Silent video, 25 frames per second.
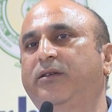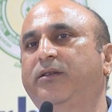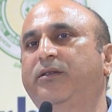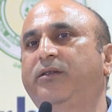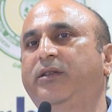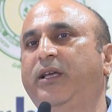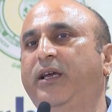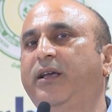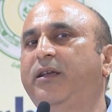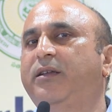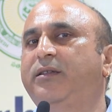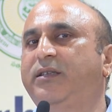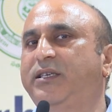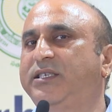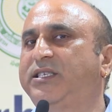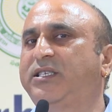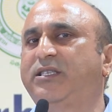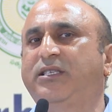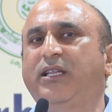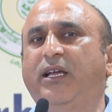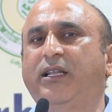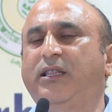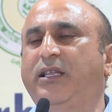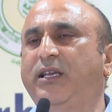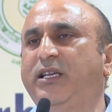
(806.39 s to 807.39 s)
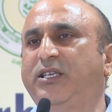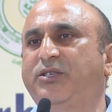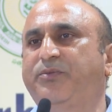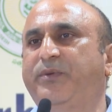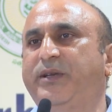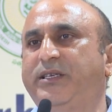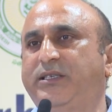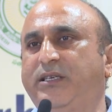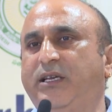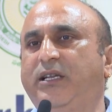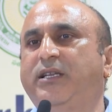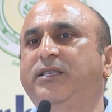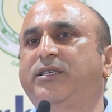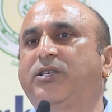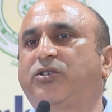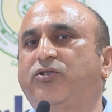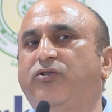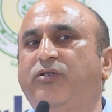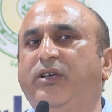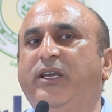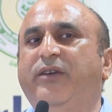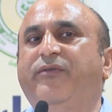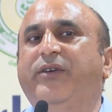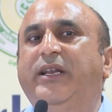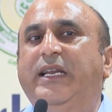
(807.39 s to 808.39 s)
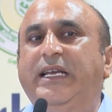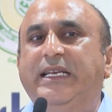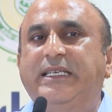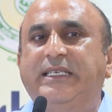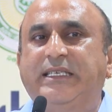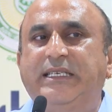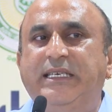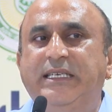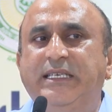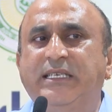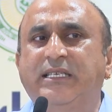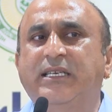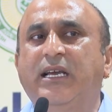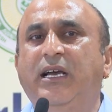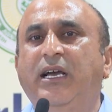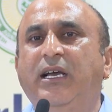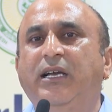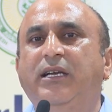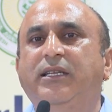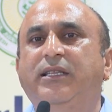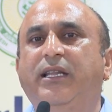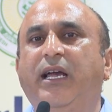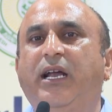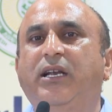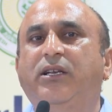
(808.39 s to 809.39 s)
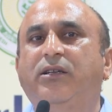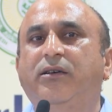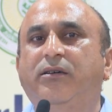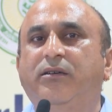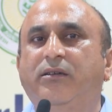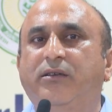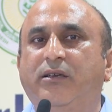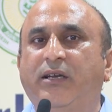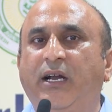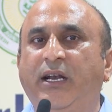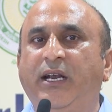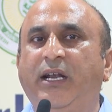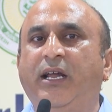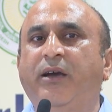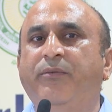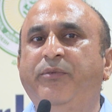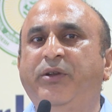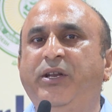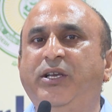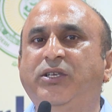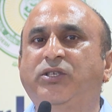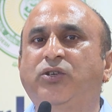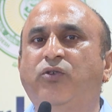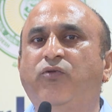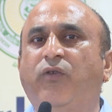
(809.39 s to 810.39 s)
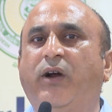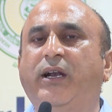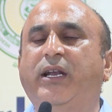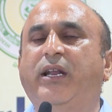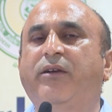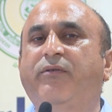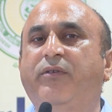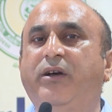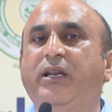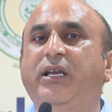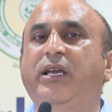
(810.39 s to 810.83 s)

This is nothing, it's basically just to give an essence that contamination, whatever,